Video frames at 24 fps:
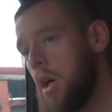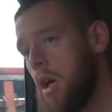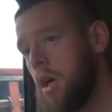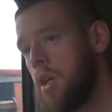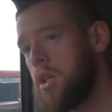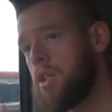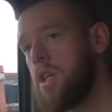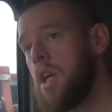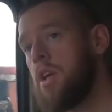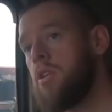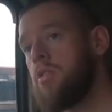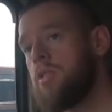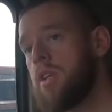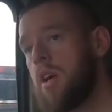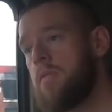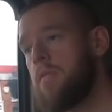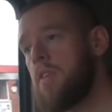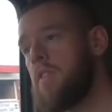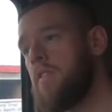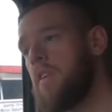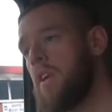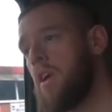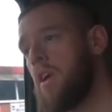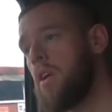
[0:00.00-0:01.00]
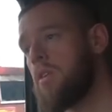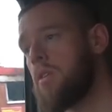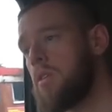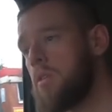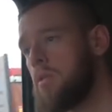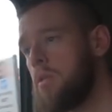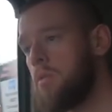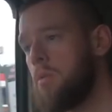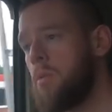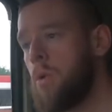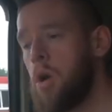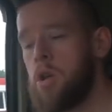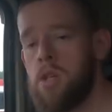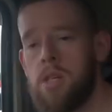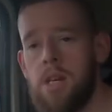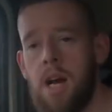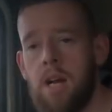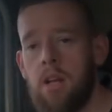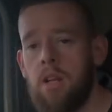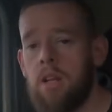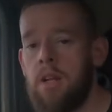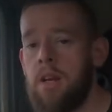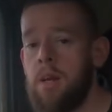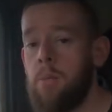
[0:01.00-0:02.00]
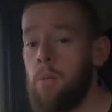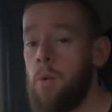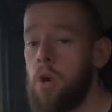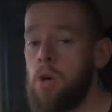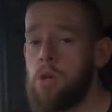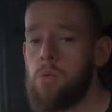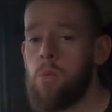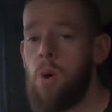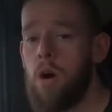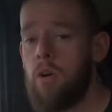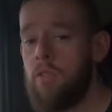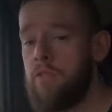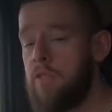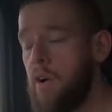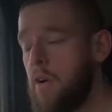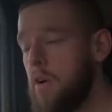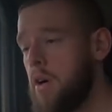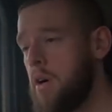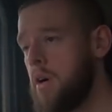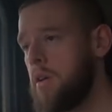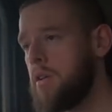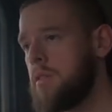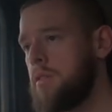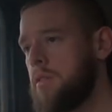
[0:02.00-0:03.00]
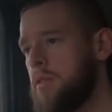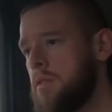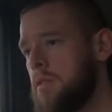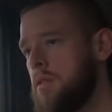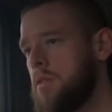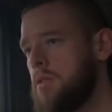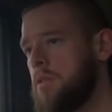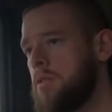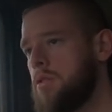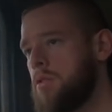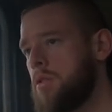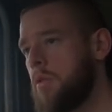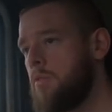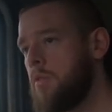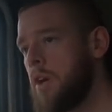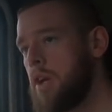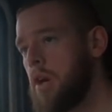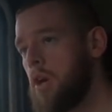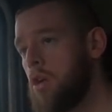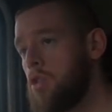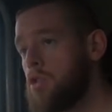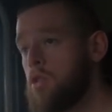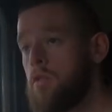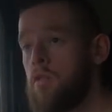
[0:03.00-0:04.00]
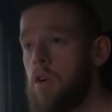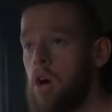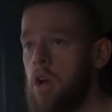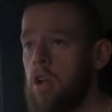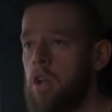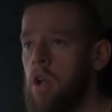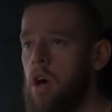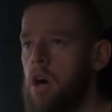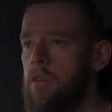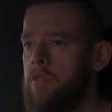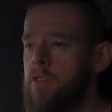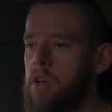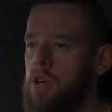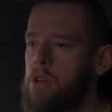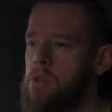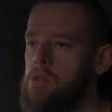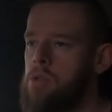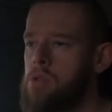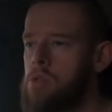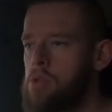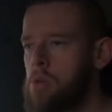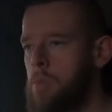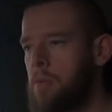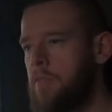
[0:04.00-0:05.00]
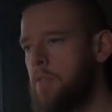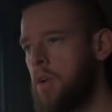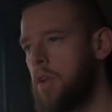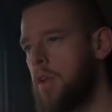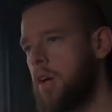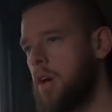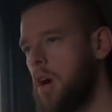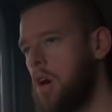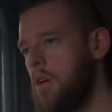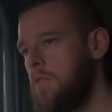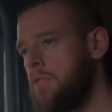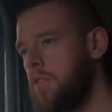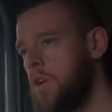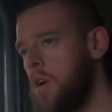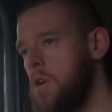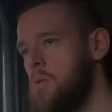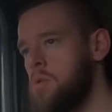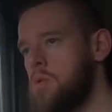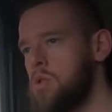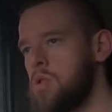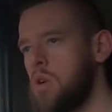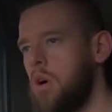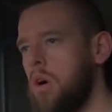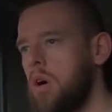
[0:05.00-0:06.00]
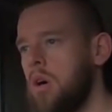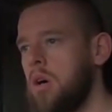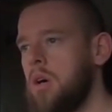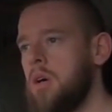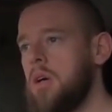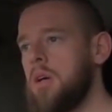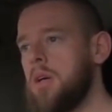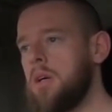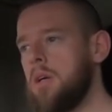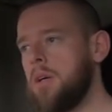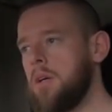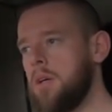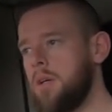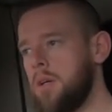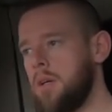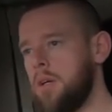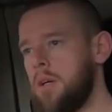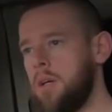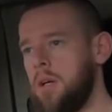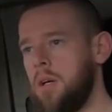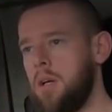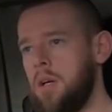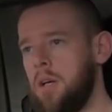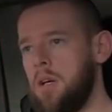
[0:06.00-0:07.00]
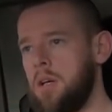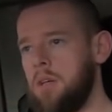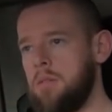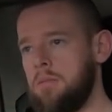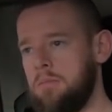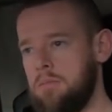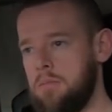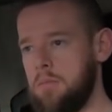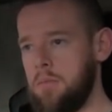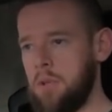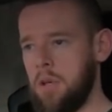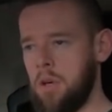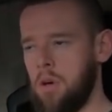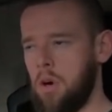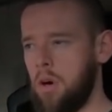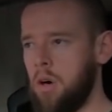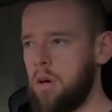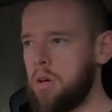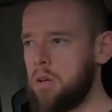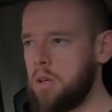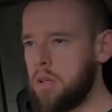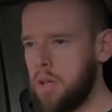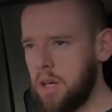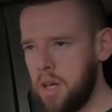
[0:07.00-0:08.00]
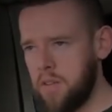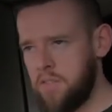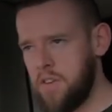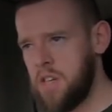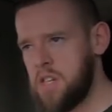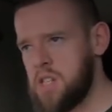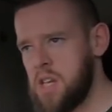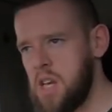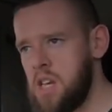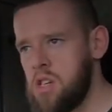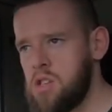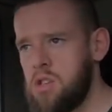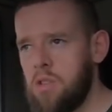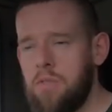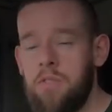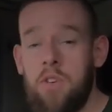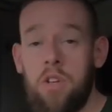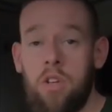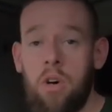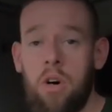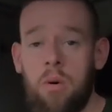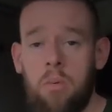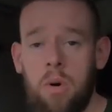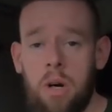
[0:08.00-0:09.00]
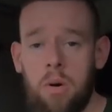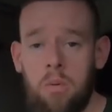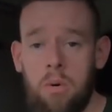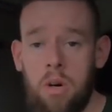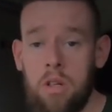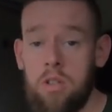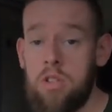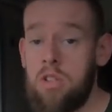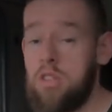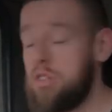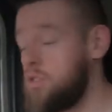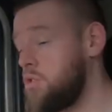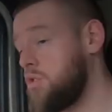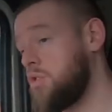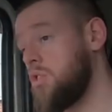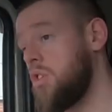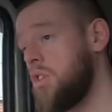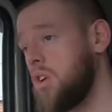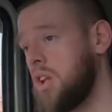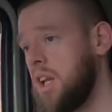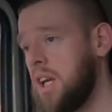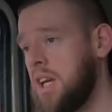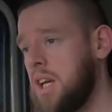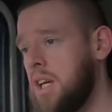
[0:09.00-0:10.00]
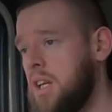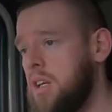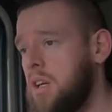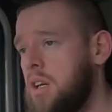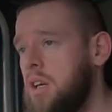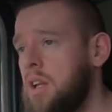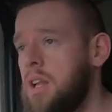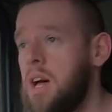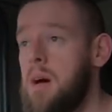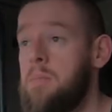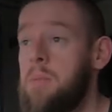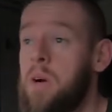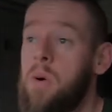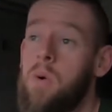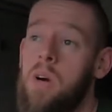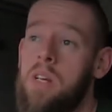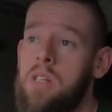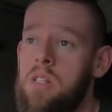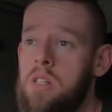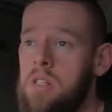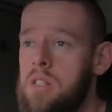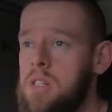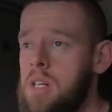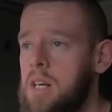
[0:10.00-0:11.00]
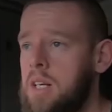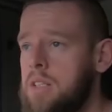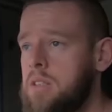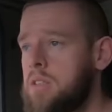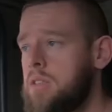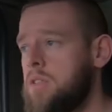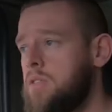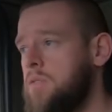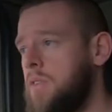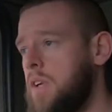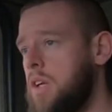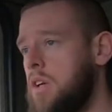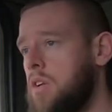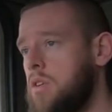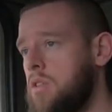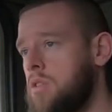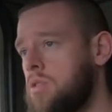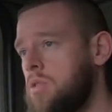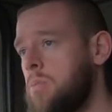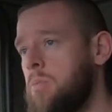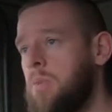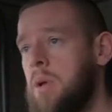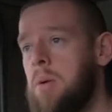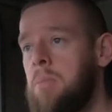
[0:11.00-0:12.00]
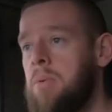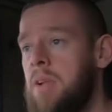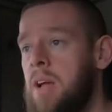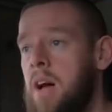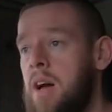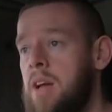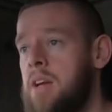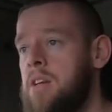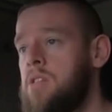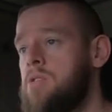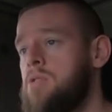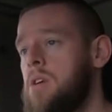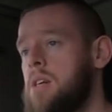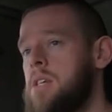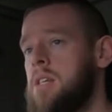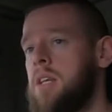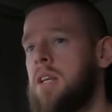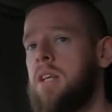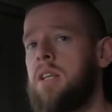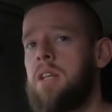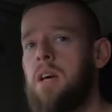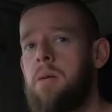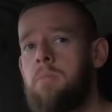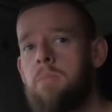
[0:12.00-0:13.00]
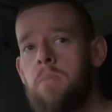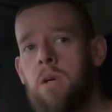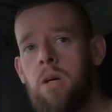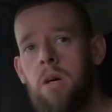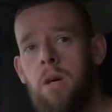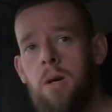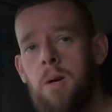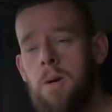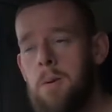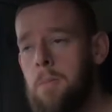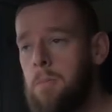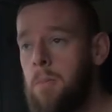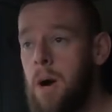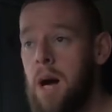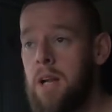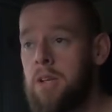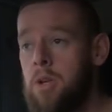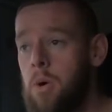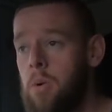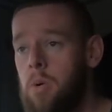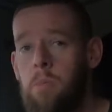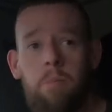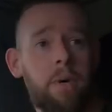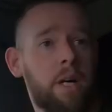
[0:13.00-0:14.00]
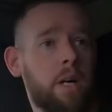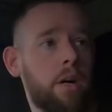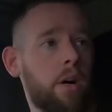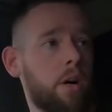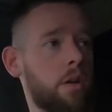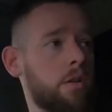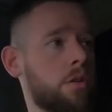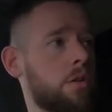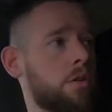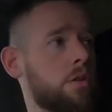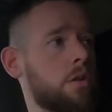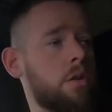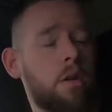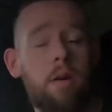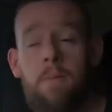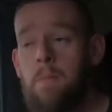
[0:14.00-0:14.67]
And she does everything on one channel and it works well for her. Some videos have got a lot of views, some have only got a few. So, you know, if you see stuff you don't want to watch, you just don't click it, do you? Like my questions and answers videos, some people aren't interested in them. But I do them because